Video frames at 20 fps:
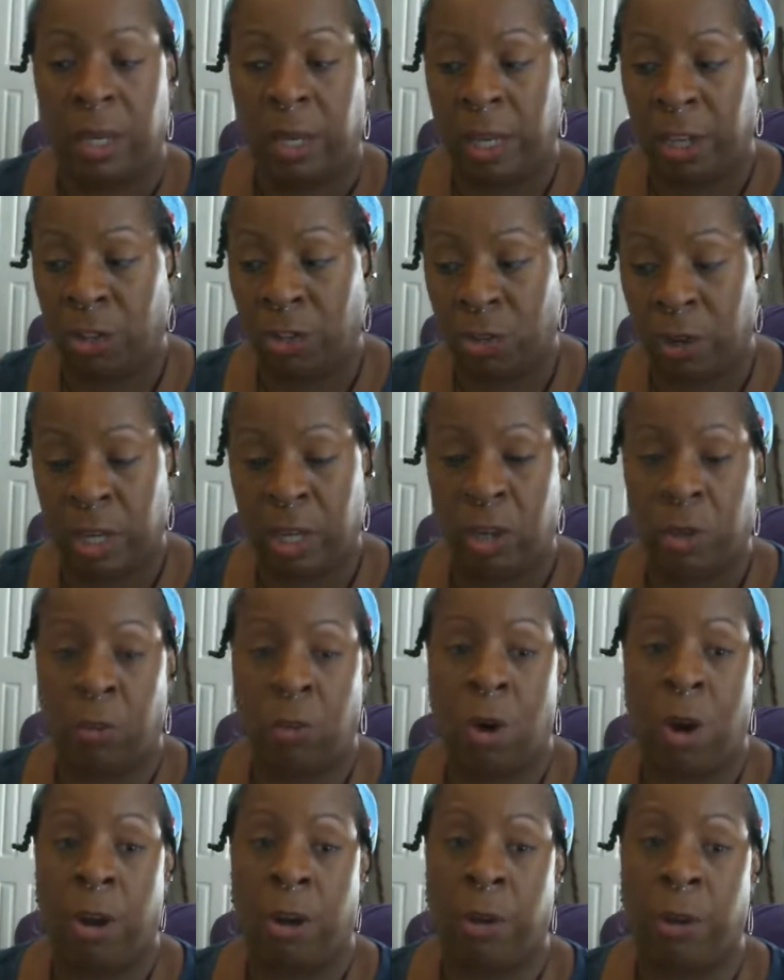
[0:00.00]
and drink your
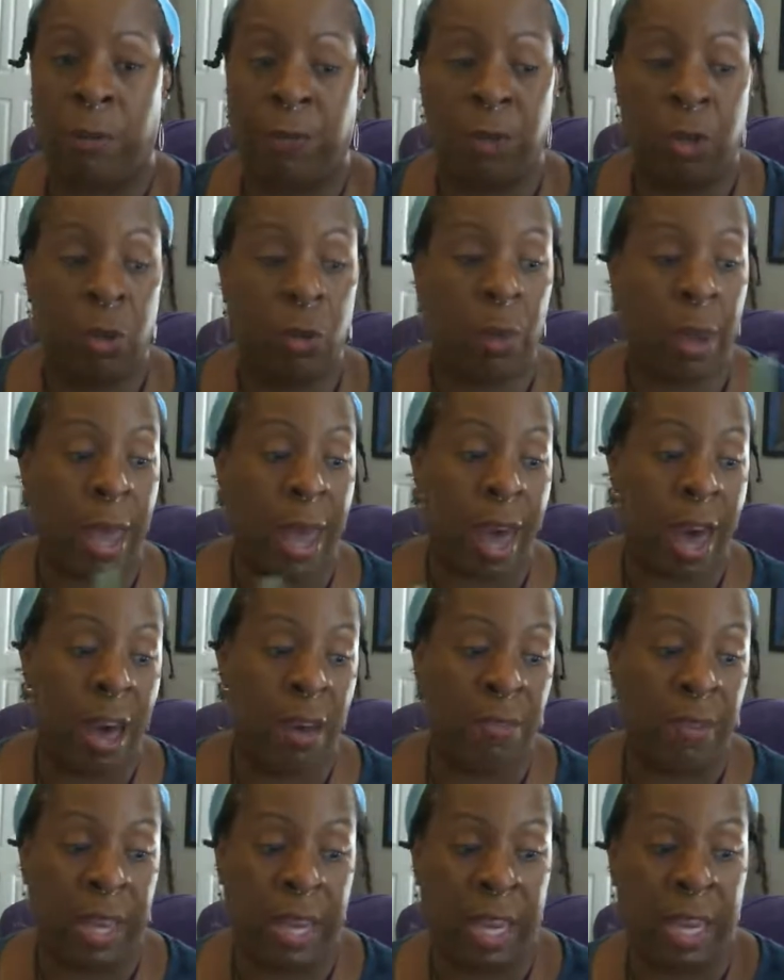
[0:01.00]
water. If you
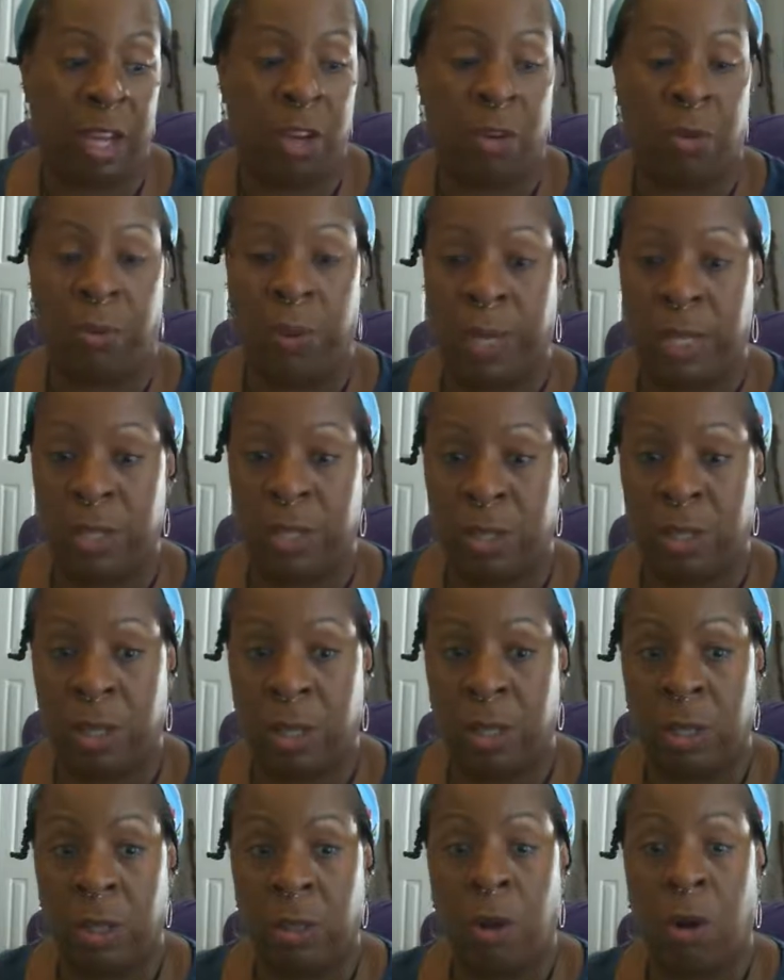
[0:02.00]
have a
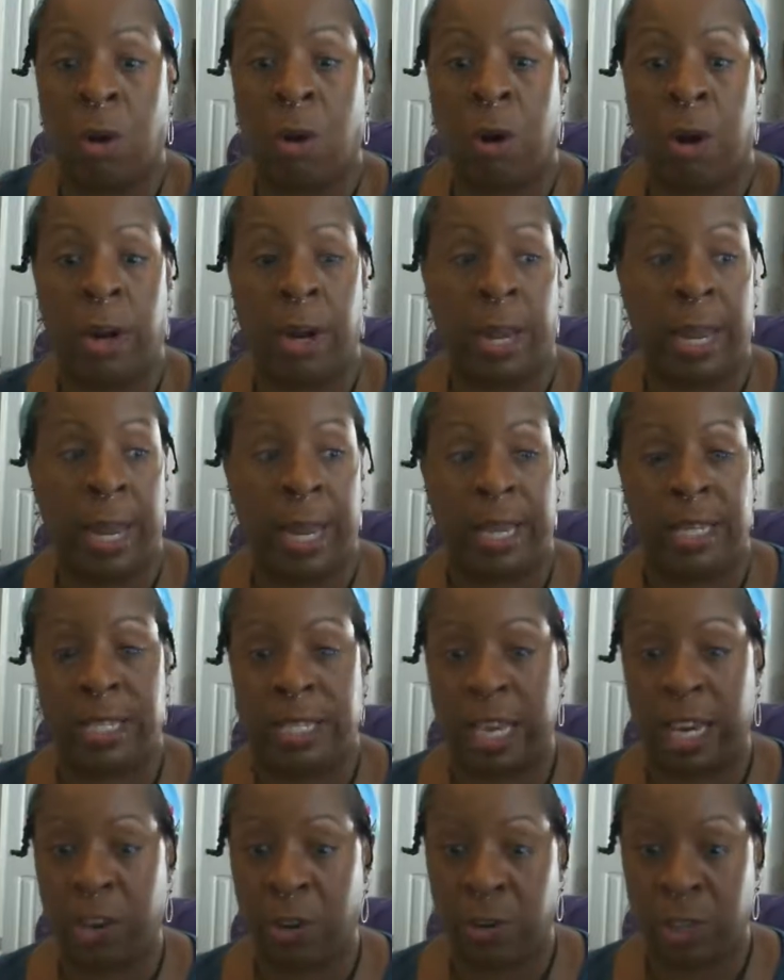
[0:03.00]
crystal or a
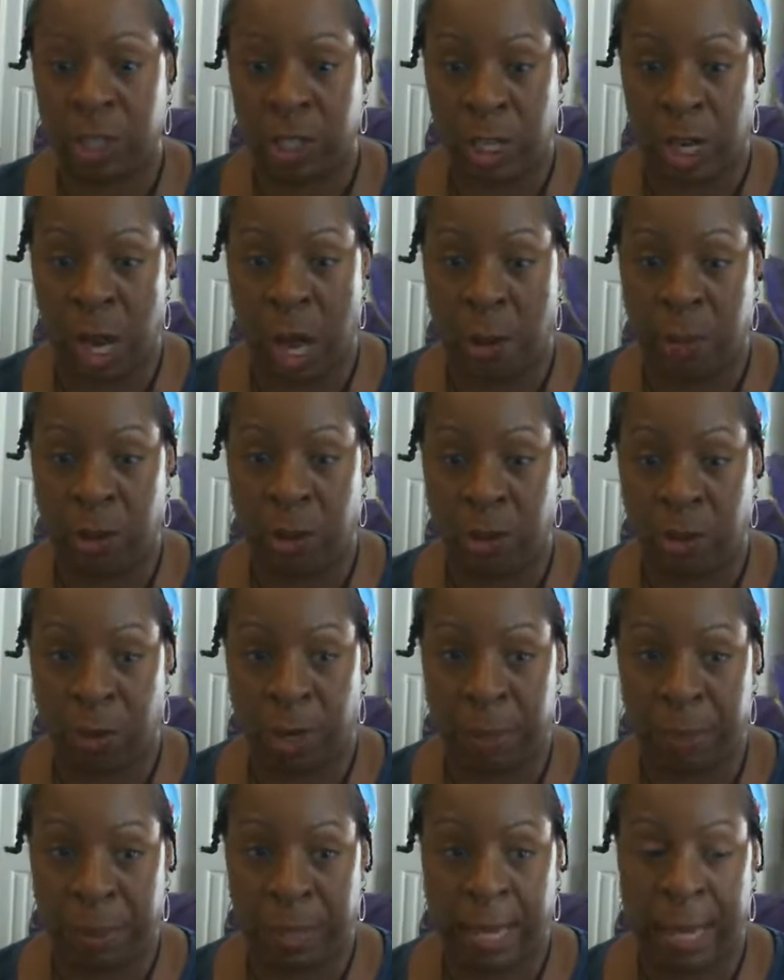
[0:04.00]
sacred
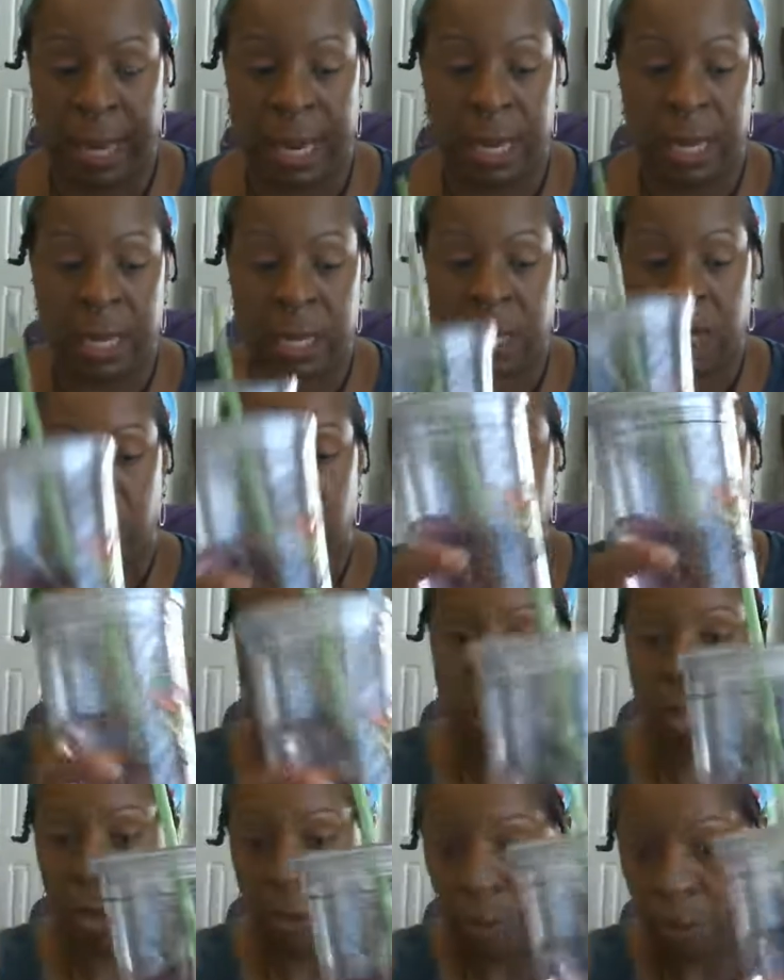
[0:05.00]
geometry plate,
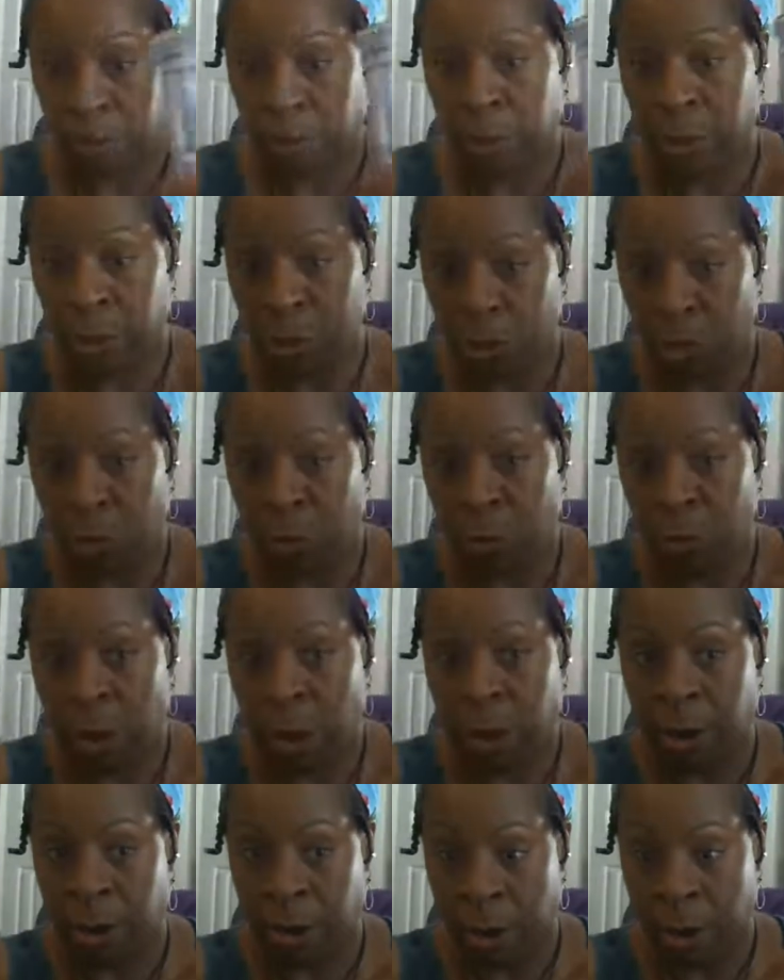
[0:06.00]
put your
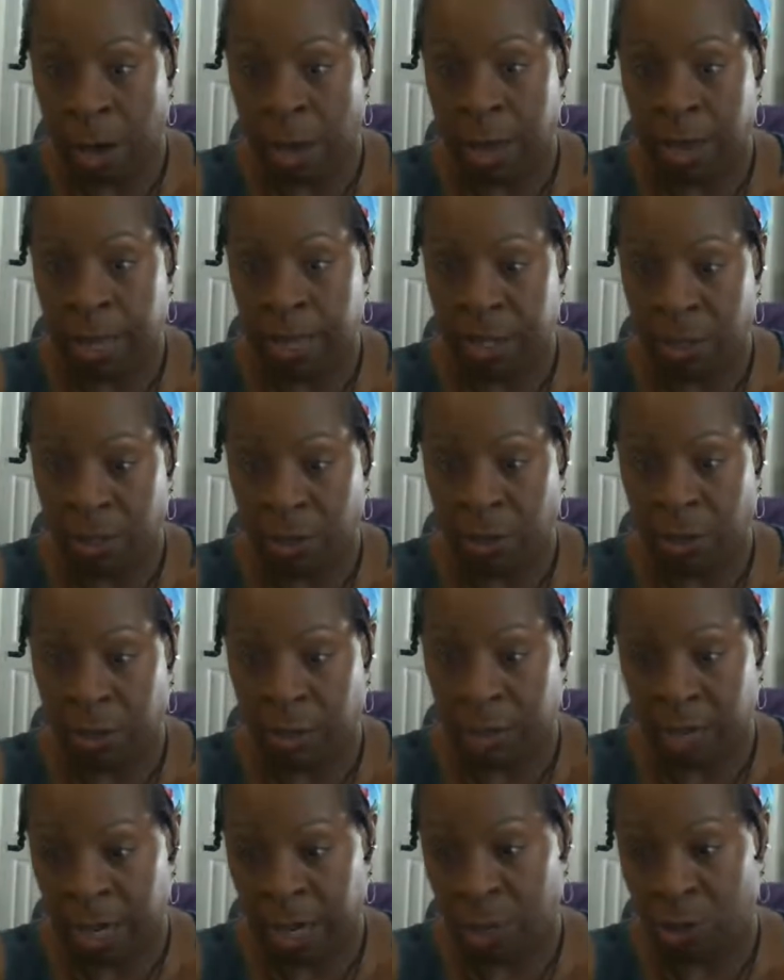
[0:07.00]
water on it so
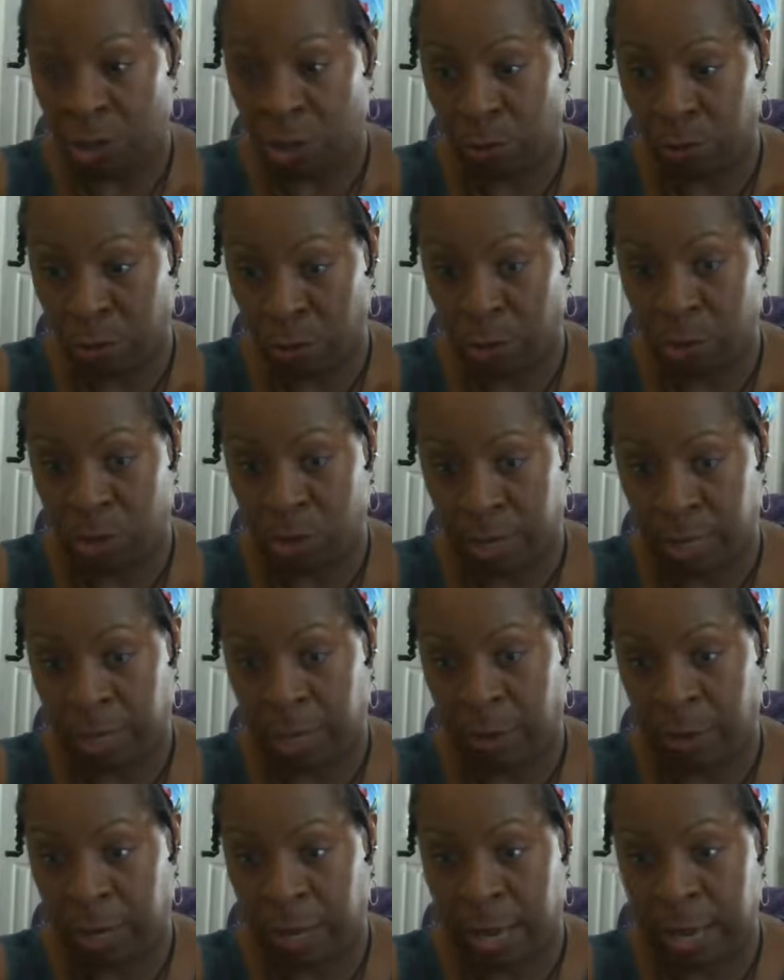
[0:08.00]
it's extra
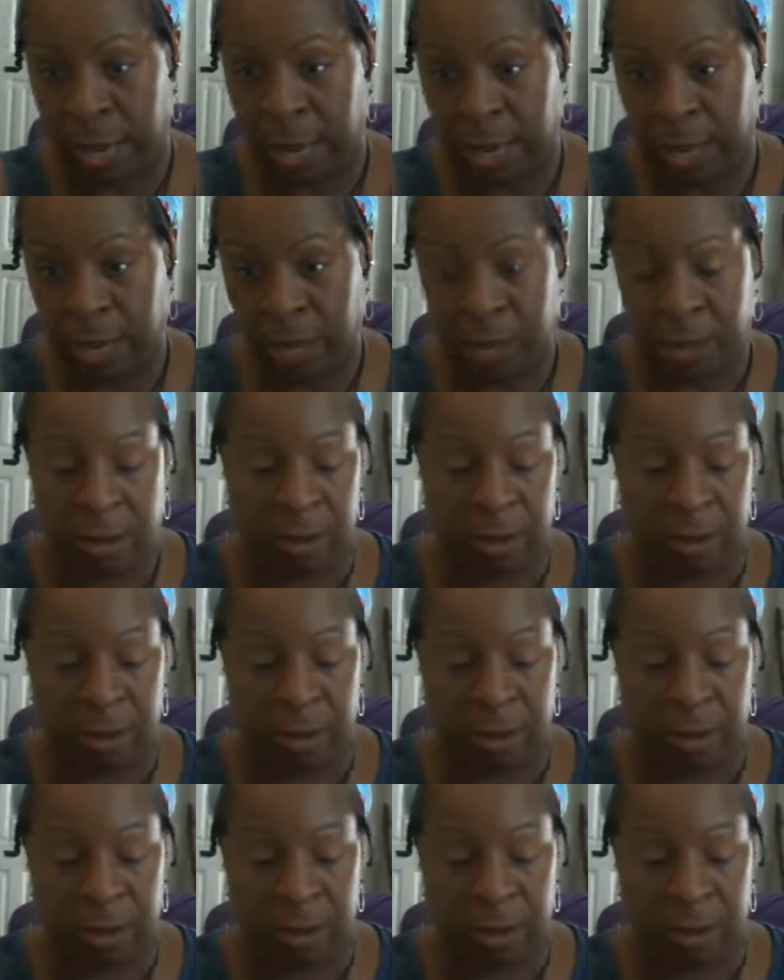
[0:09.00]
boosted, okay?